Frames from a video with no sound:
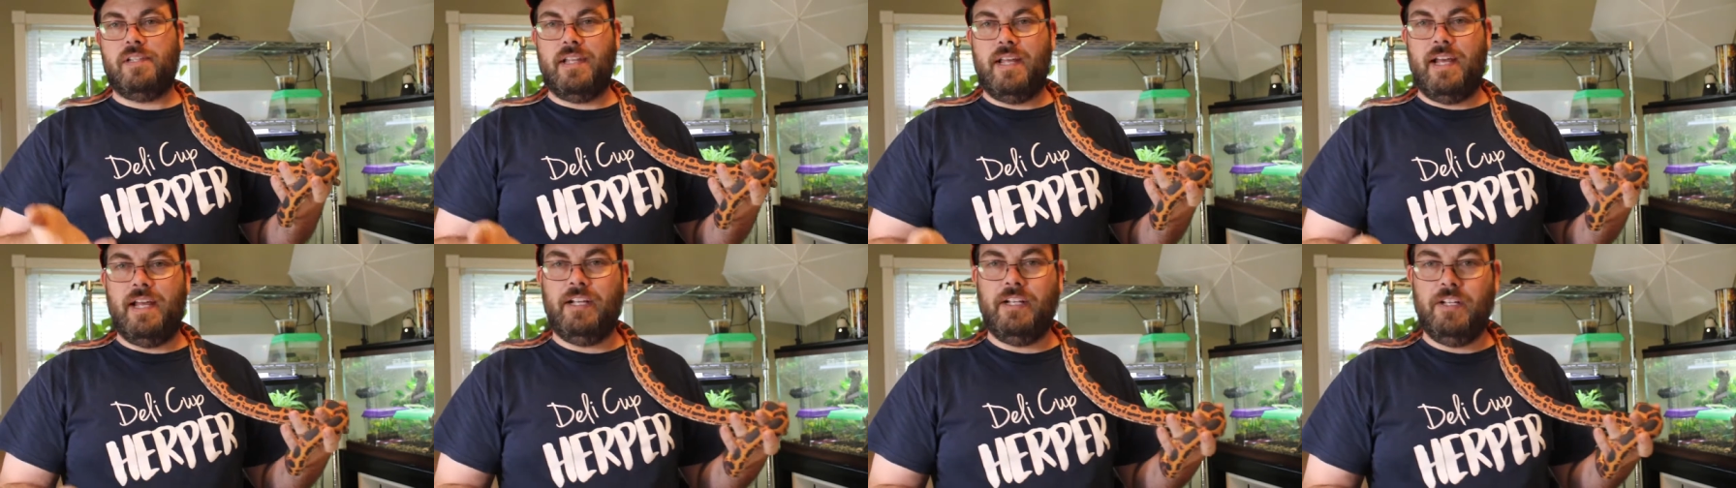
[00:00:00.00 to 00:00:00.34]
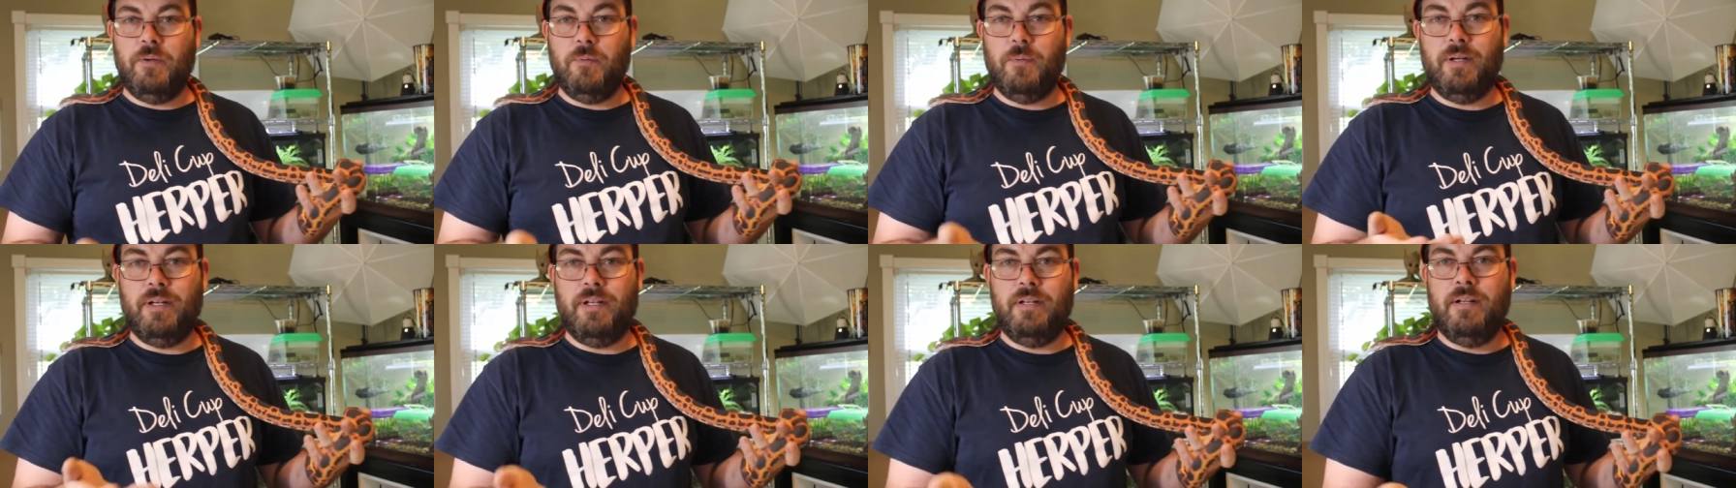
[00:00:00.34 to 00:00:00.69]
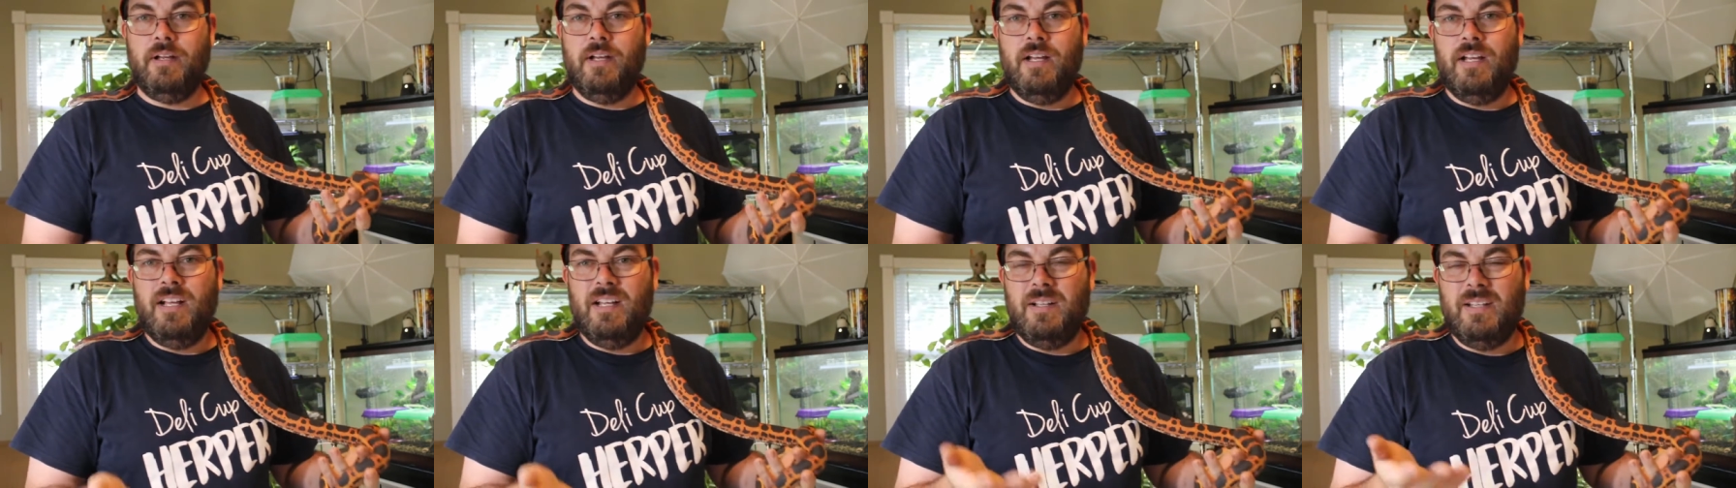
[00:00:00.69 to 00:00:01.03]
thing the
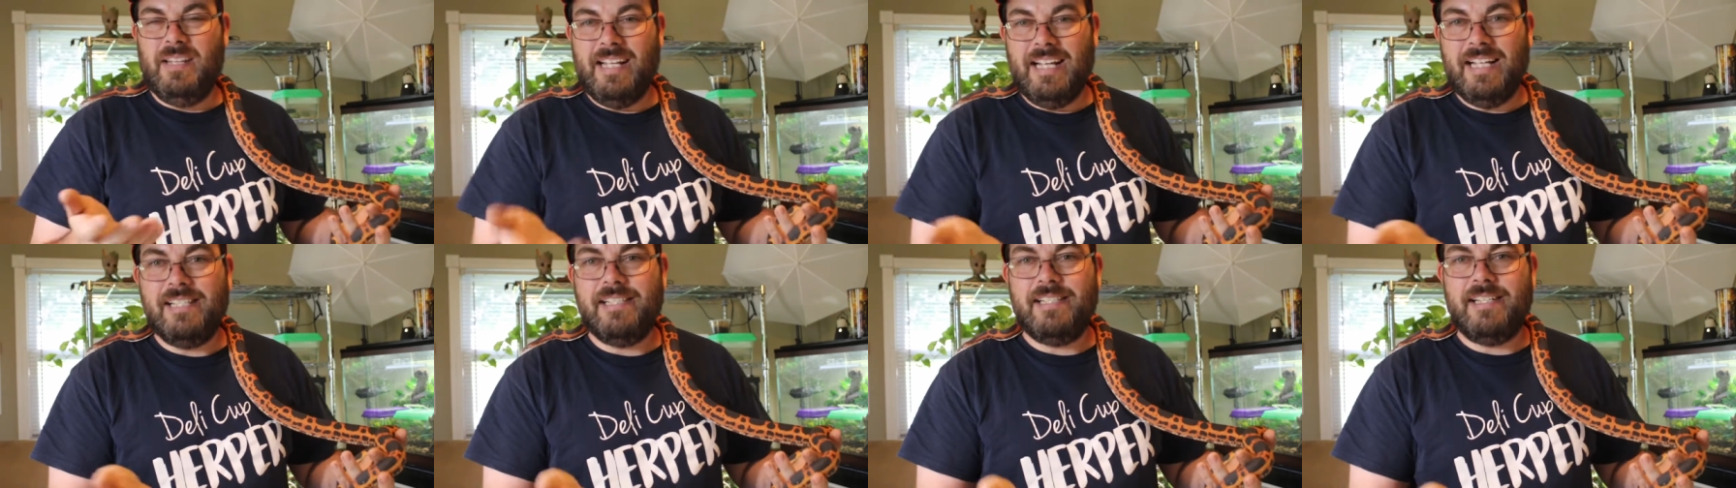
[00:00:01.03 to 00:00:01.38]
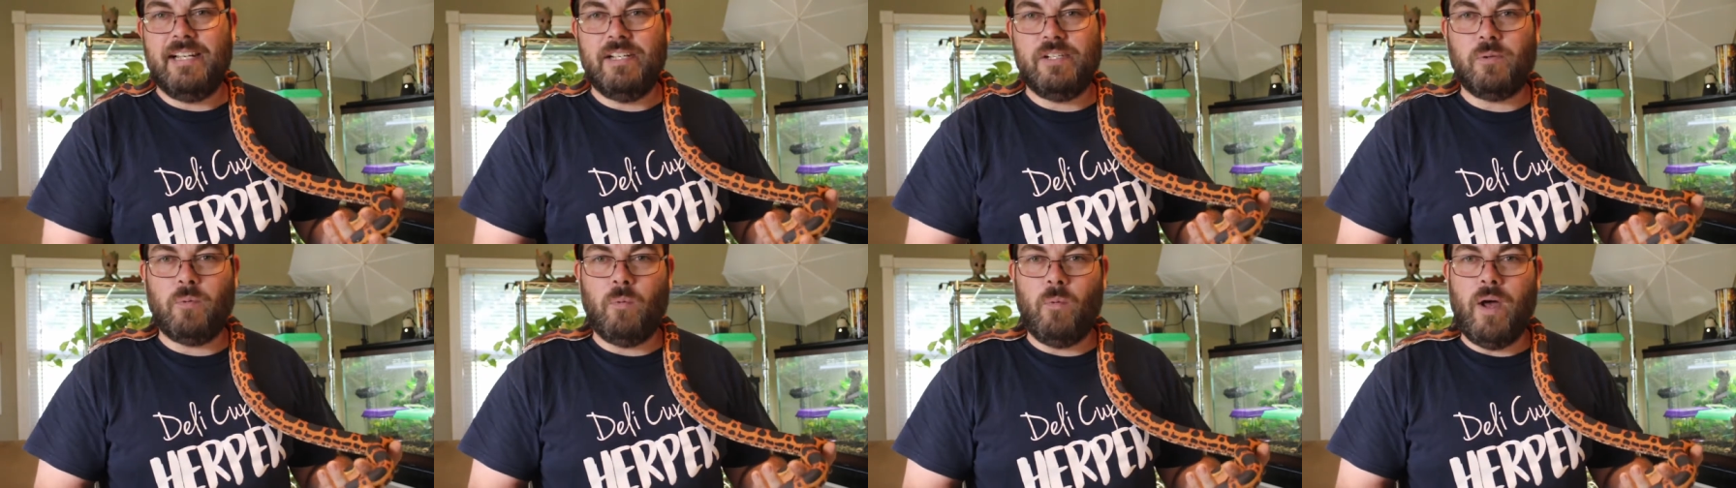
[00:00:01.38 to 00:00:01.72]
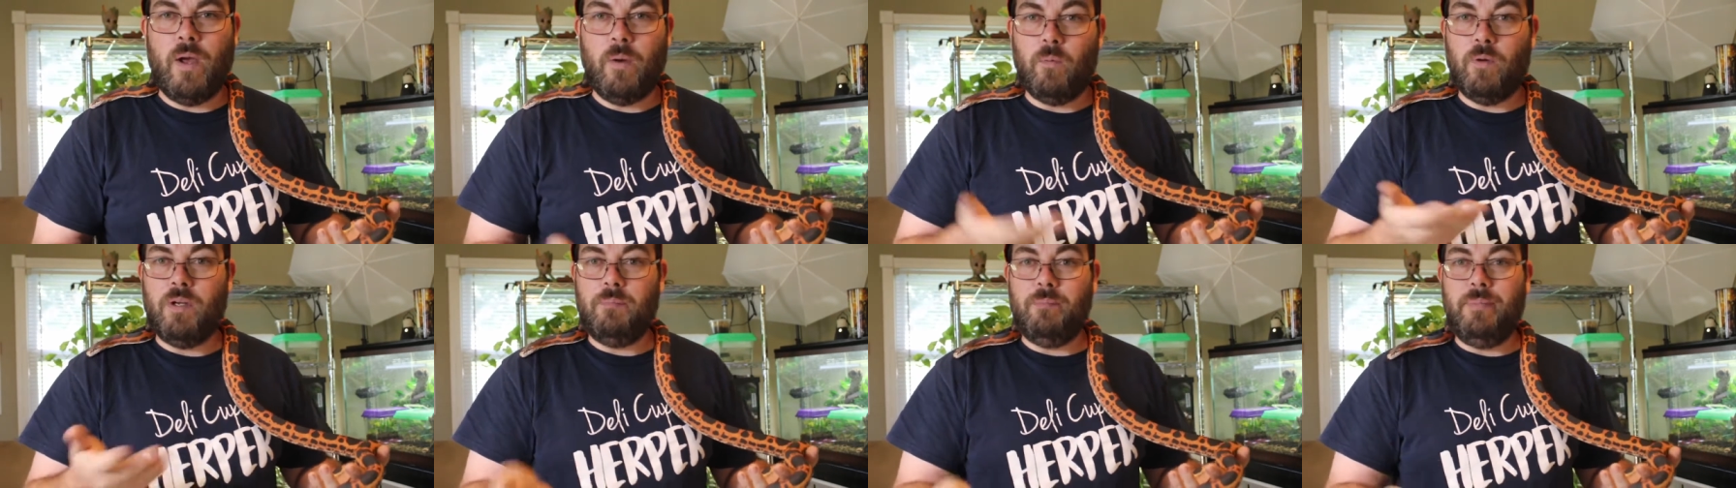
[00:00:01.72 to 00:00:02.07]
easiest
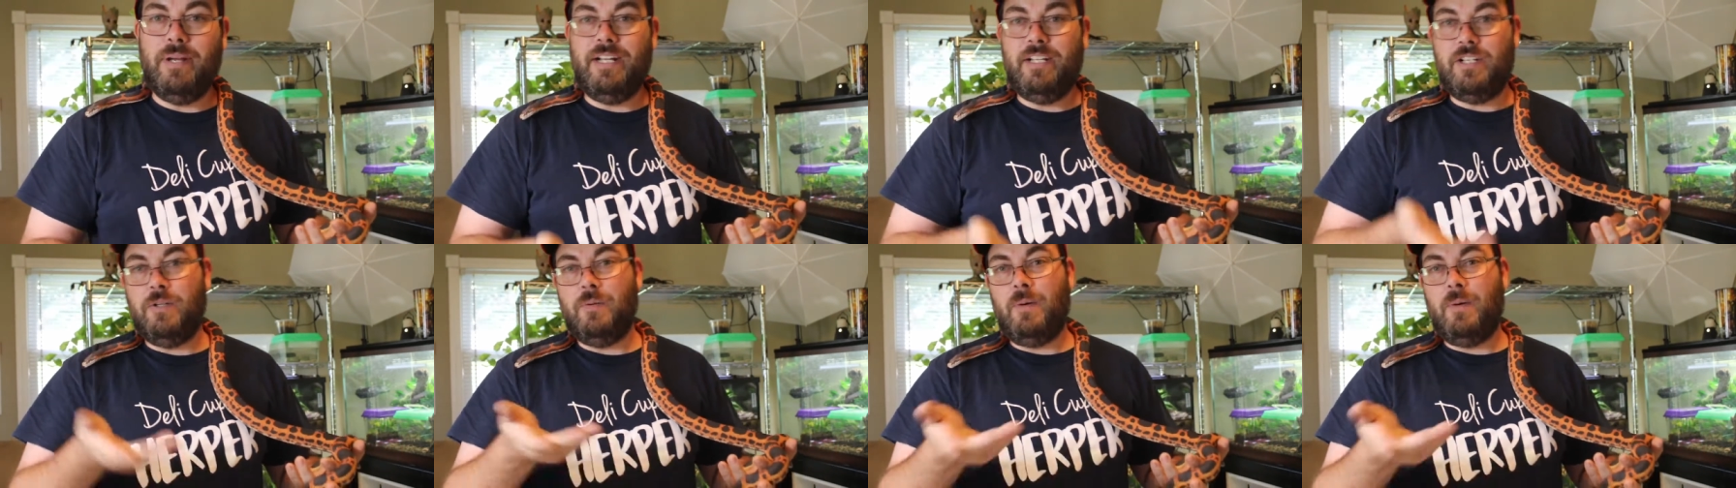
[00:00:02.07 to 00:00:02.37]
way would be